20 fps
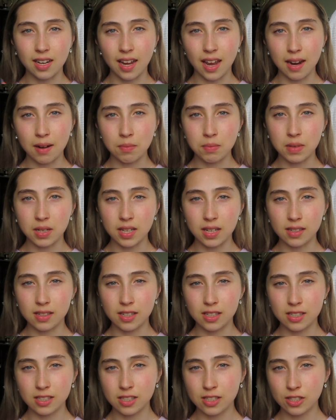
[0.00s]
can
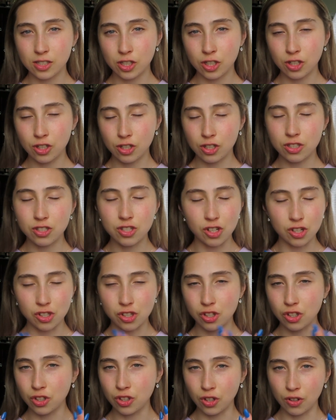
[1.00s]
mean just
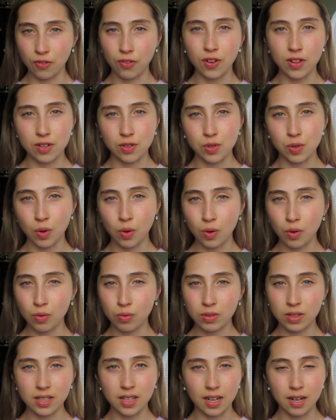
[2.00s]
good for the soul,
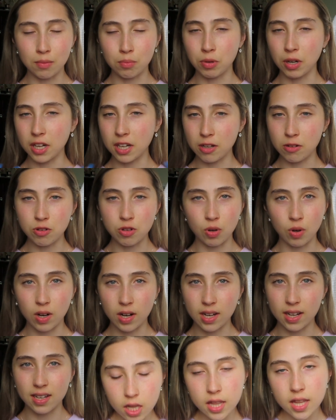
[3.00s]
gonna bring you joy.
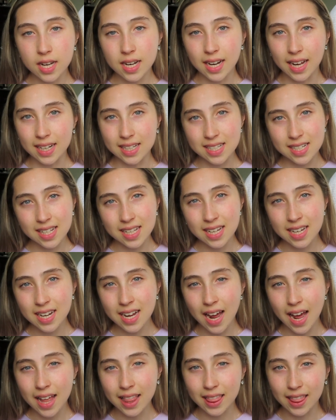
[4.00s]
The next thing
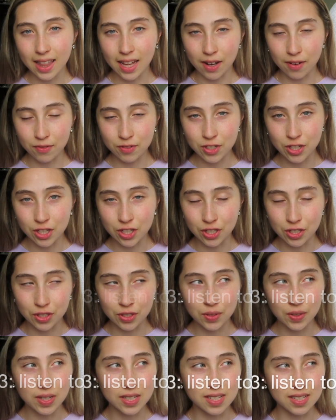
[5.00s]
I love to
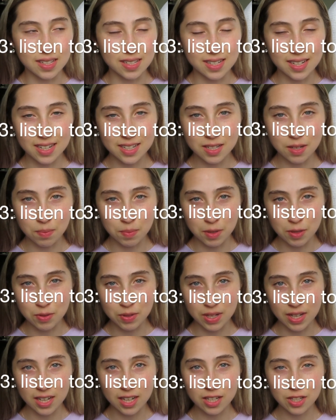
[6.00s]
do is listening to
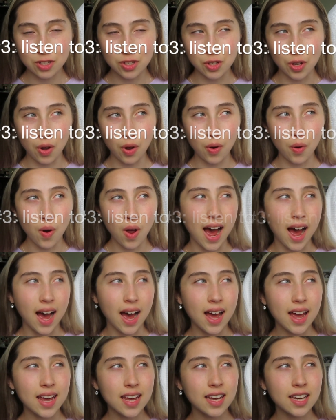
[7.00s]
music. So
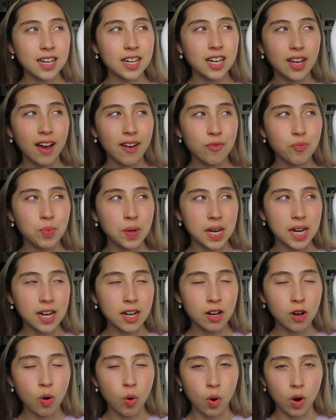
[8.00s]
I have been
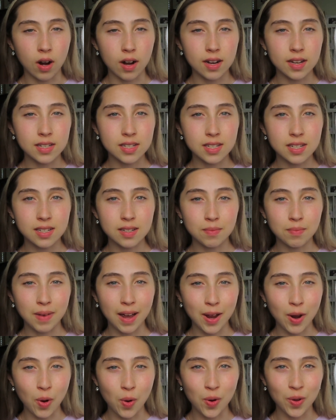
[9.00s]
in chorus
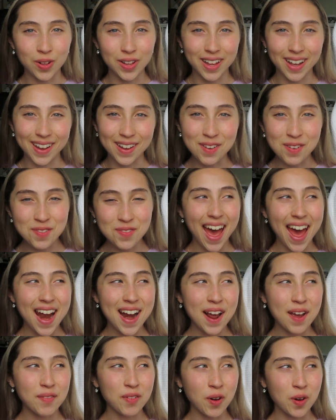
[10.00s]
my whole life,
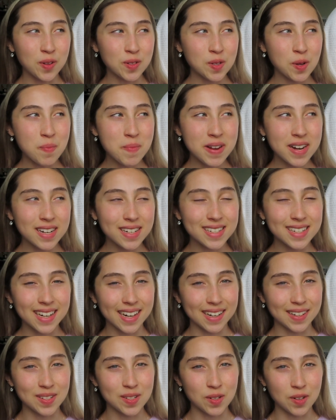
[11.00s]
and I've also been a
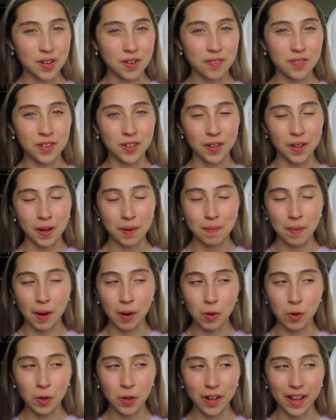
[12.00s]
dancer for like
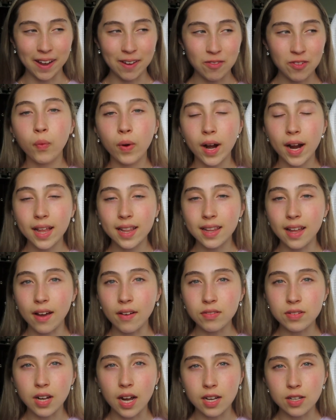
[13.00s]
my whole life. When I
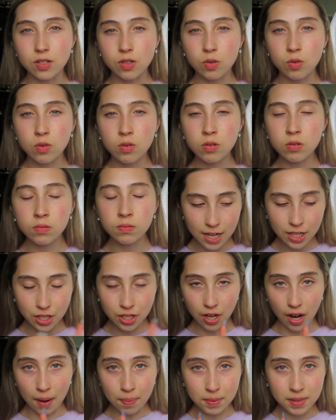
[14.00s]
left high school, I
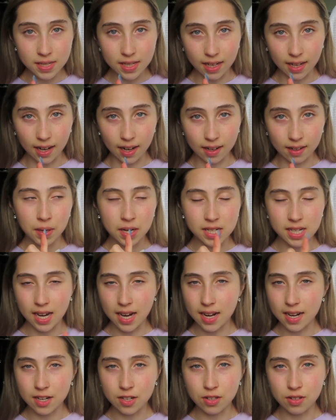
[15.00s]
stopped singing because I
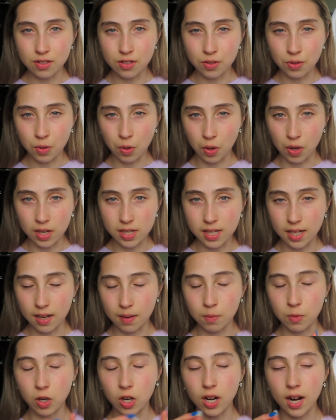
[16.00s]
didn't do chorus
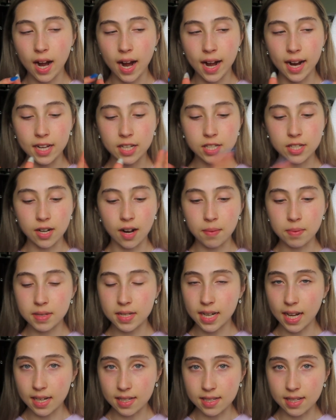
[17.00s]
anymore, and I stopped
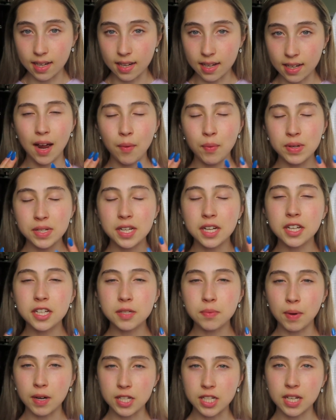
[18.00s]
dancing. I wasn't
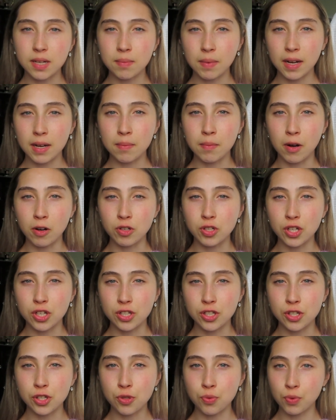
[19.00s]
expressing my
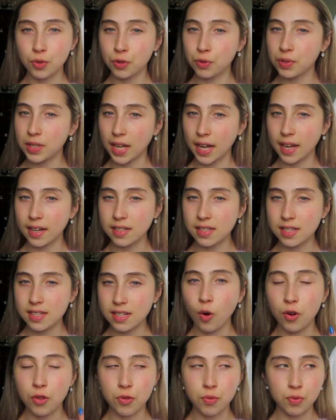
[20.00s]
emotions through dance
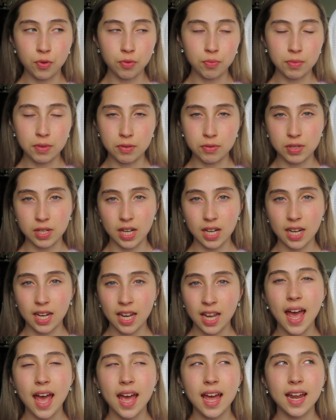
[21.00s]
or through music.
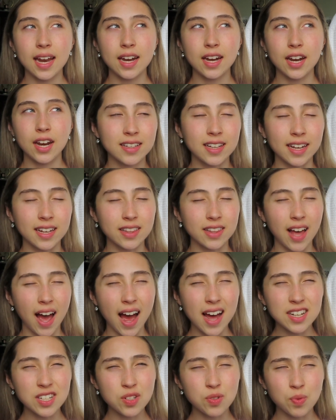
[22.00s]
And like
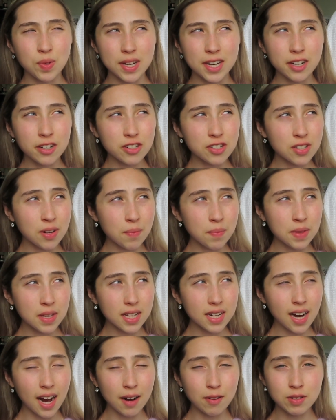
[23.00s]
last week or
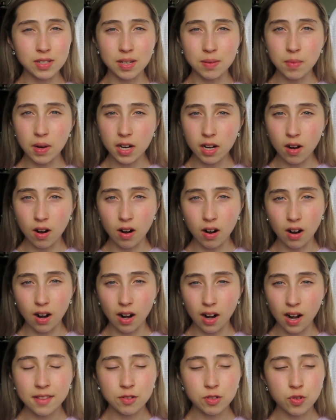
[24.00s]
something, I was in my
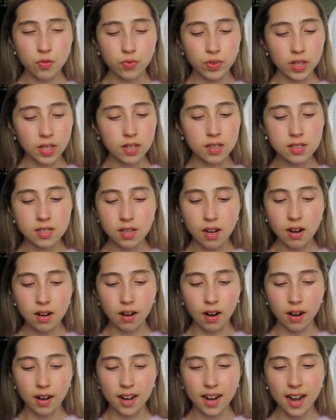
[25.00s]
car and there was a really good song
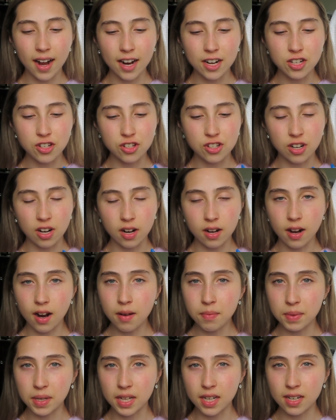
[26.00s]
on, and I just started
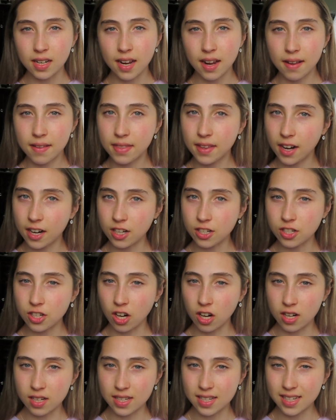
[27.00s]
humming, and then I
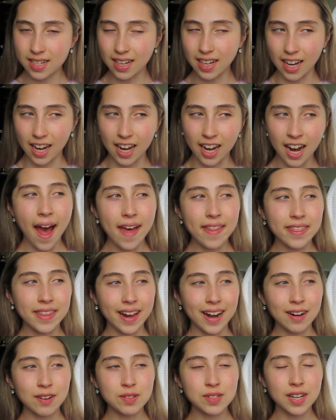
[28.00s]
started singing, and
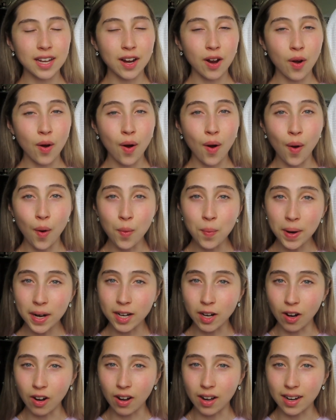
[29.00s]
then I was like, oh my
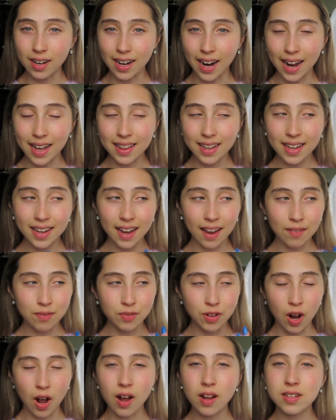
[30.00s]
god, I like
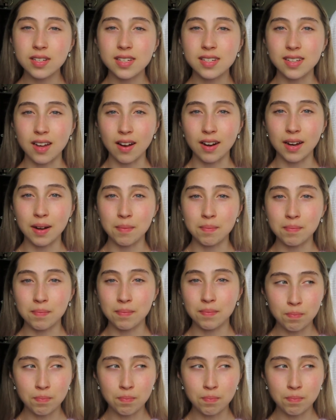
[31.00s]
have not sung in